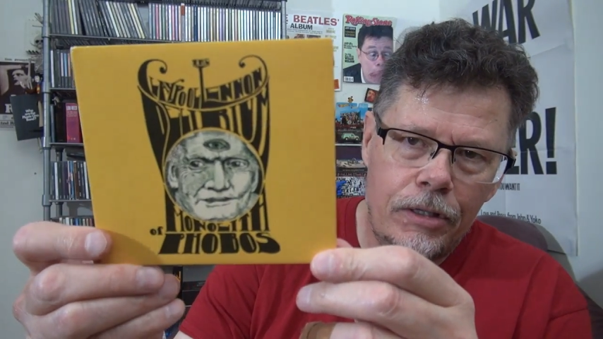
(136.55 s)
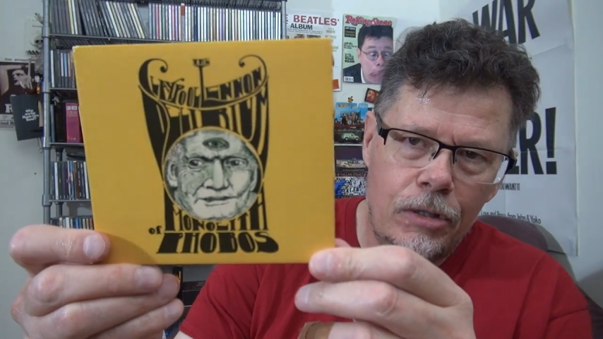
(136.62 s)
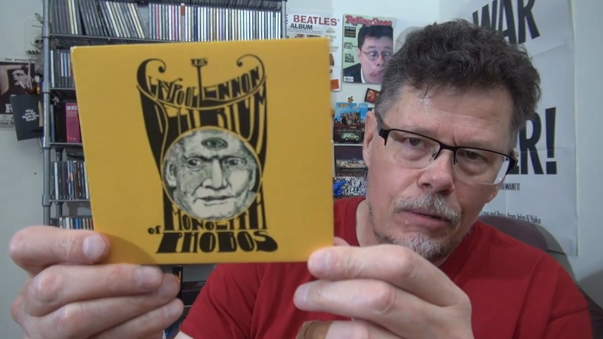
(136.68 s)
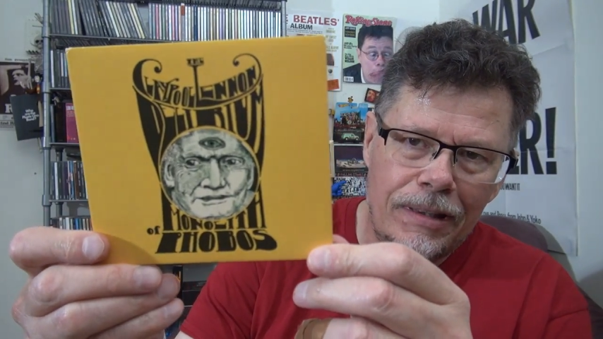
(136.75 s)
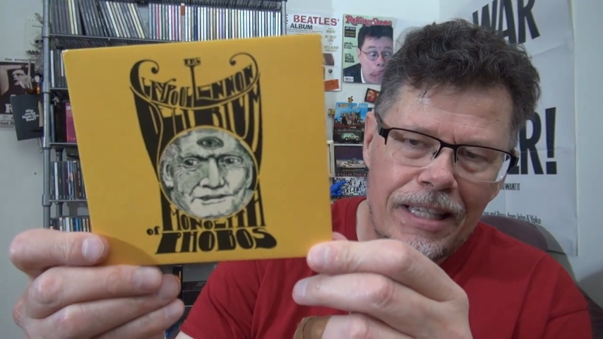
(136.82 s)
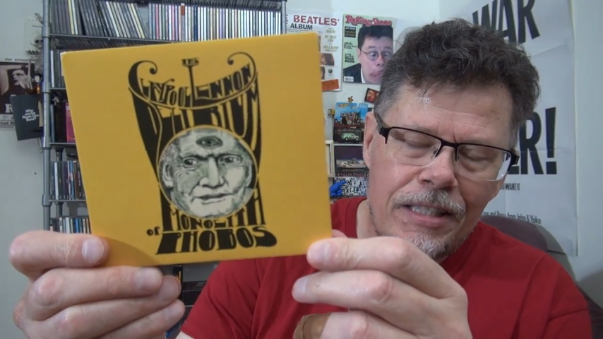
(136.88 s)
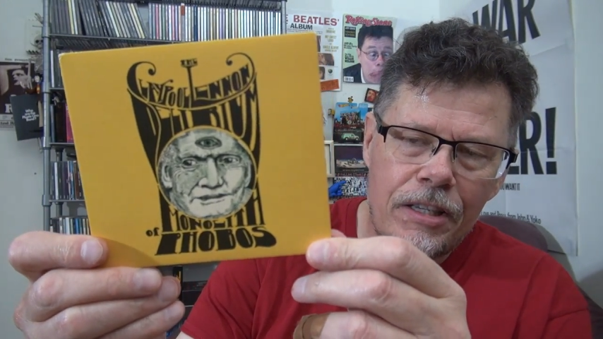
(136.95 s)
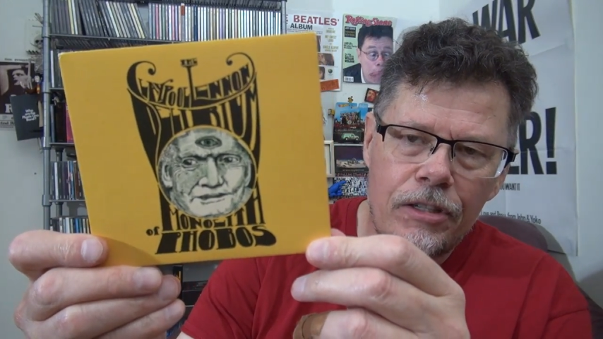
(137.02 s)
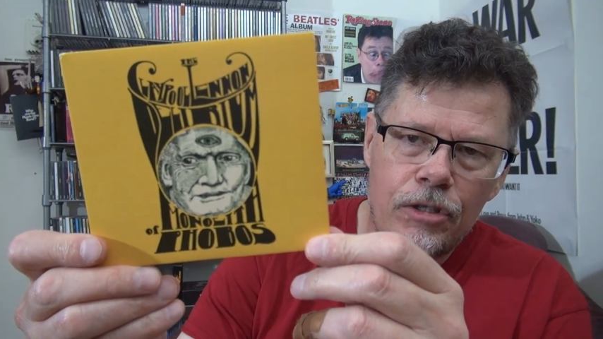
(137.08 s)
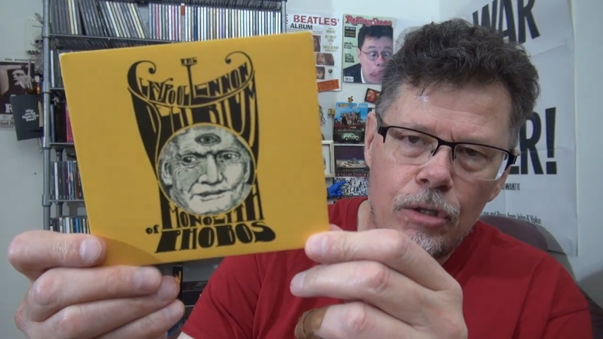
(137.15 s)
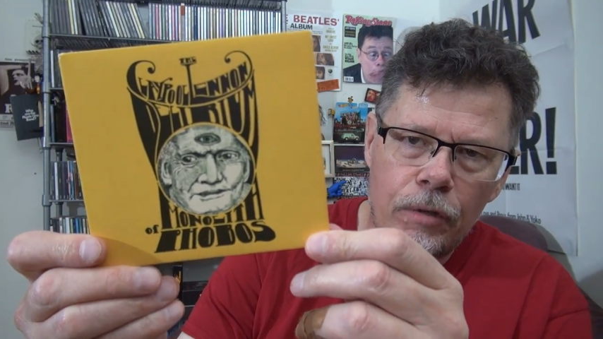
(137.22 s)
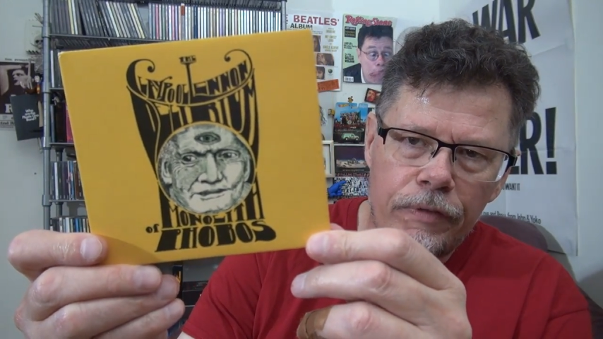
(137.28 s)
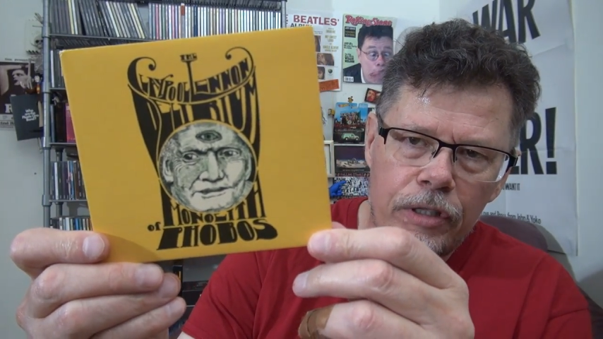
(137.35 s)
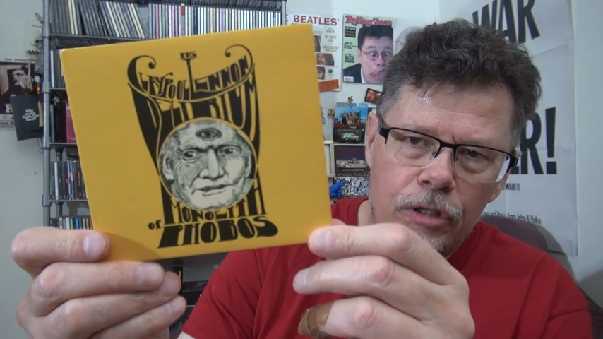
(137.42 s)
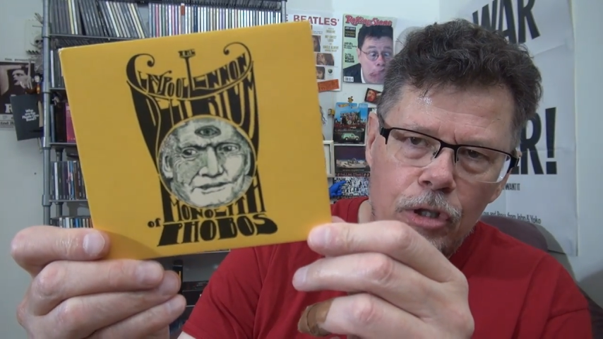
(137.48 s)
to listen
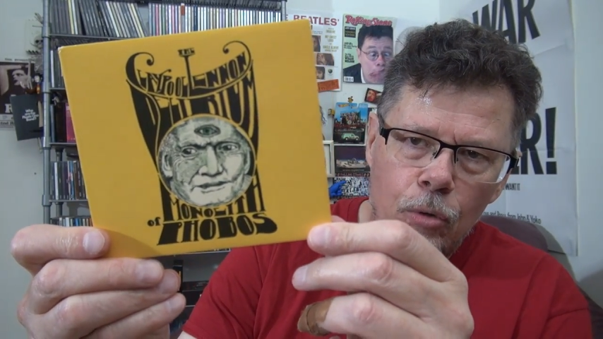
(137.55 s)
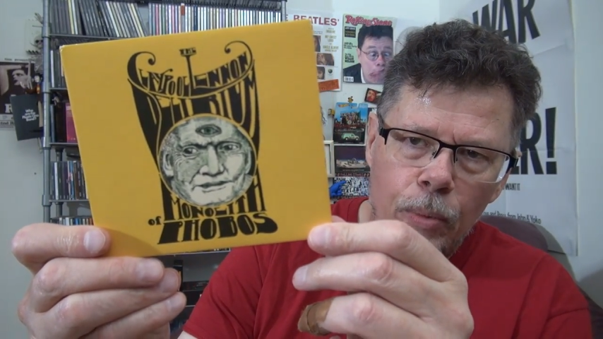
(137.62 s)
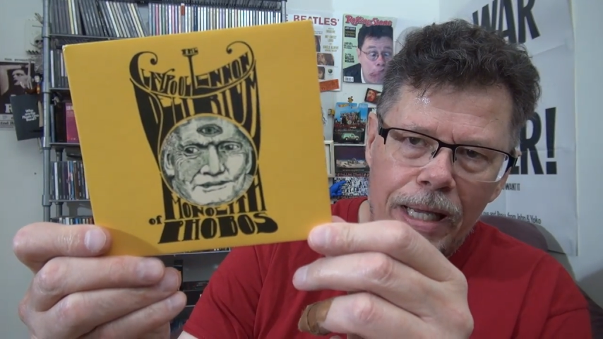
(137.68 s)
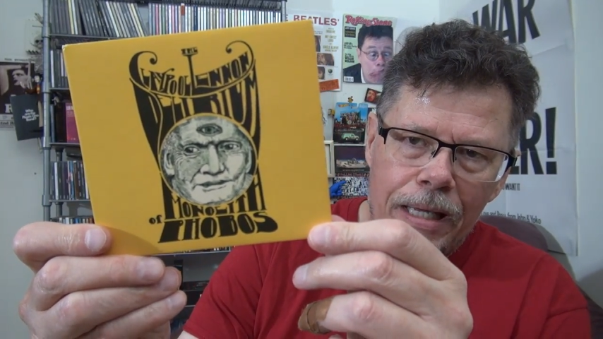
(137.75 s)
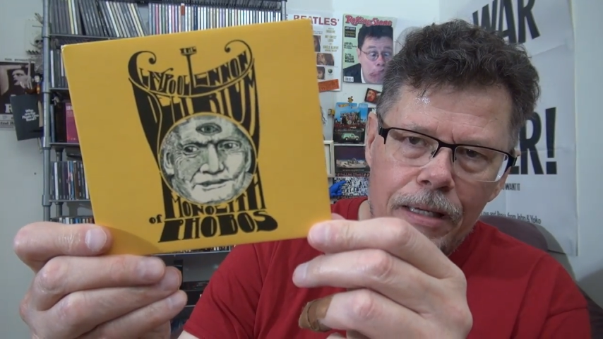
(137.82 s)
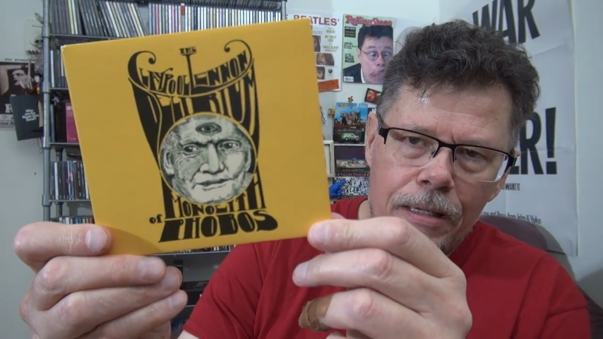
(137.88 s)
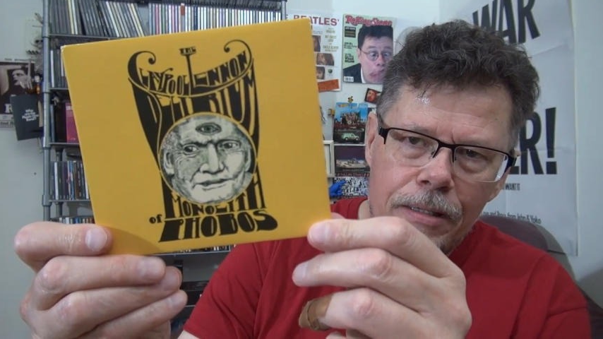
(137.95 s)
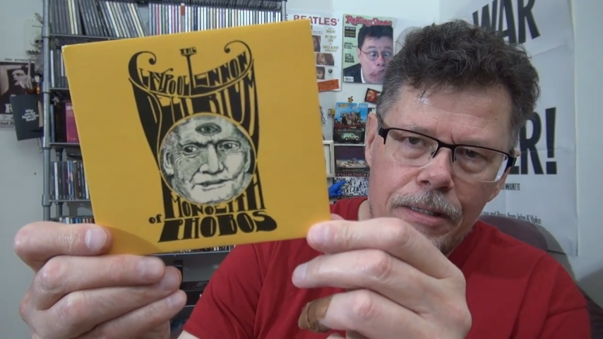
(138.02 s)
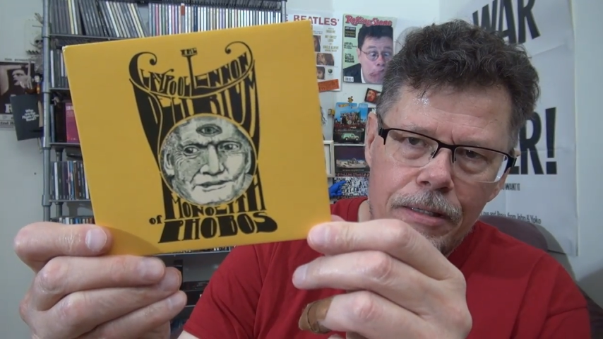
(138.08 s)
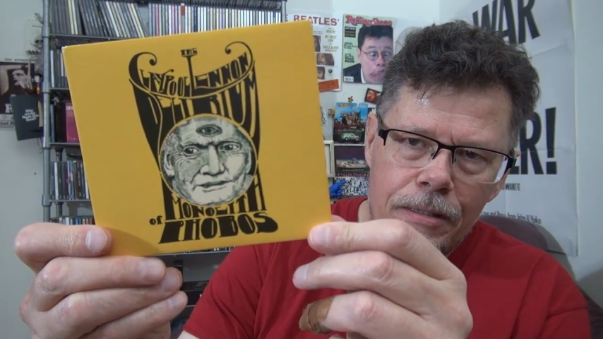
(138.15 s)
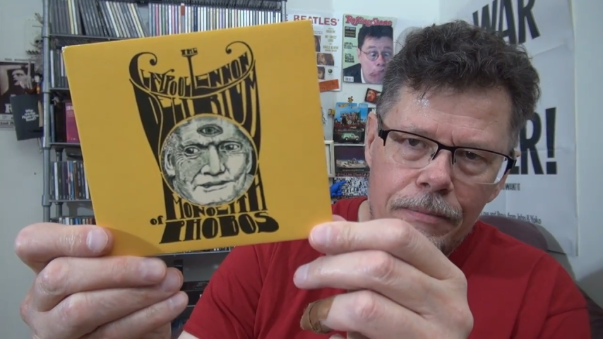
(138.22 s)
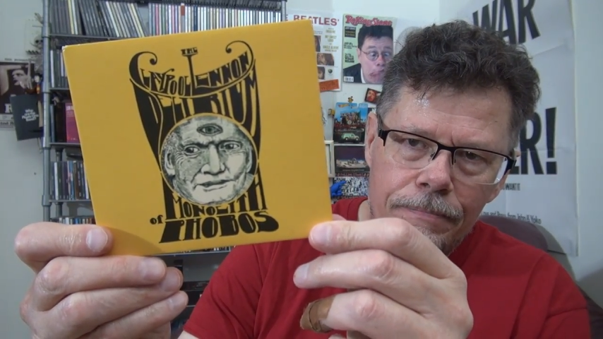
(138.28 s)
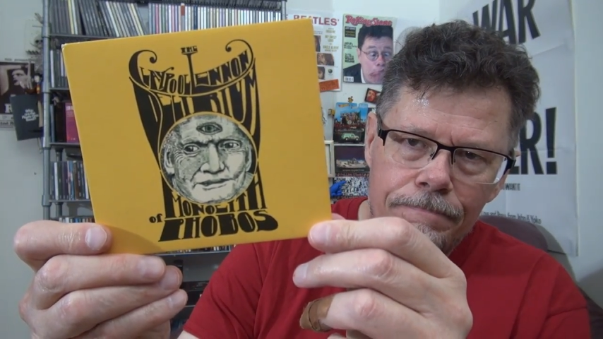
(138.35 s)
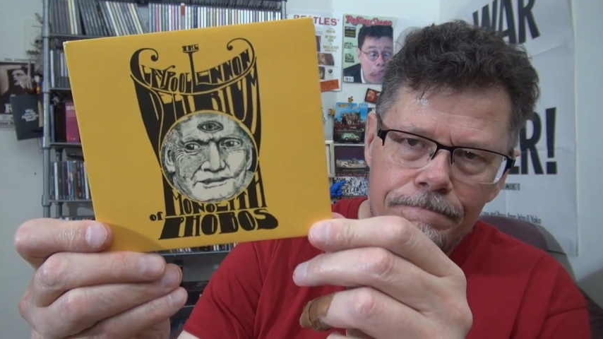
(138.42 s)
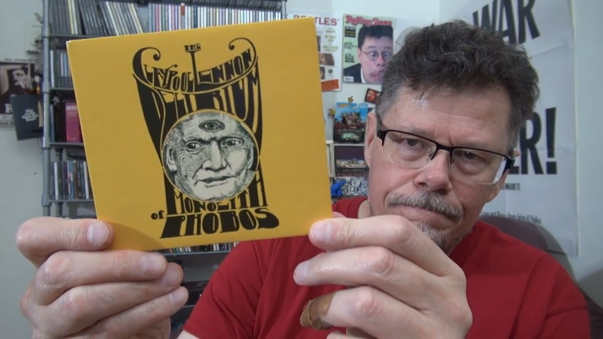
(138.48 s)
to for two
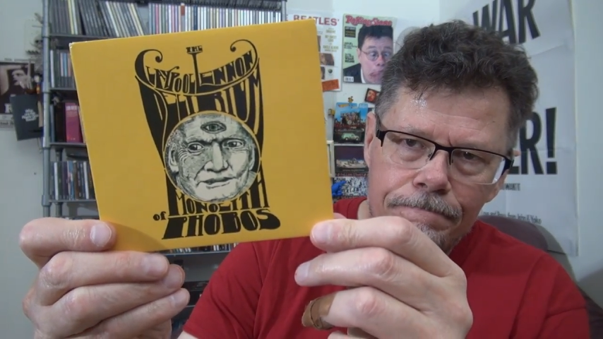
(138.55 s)
weeks.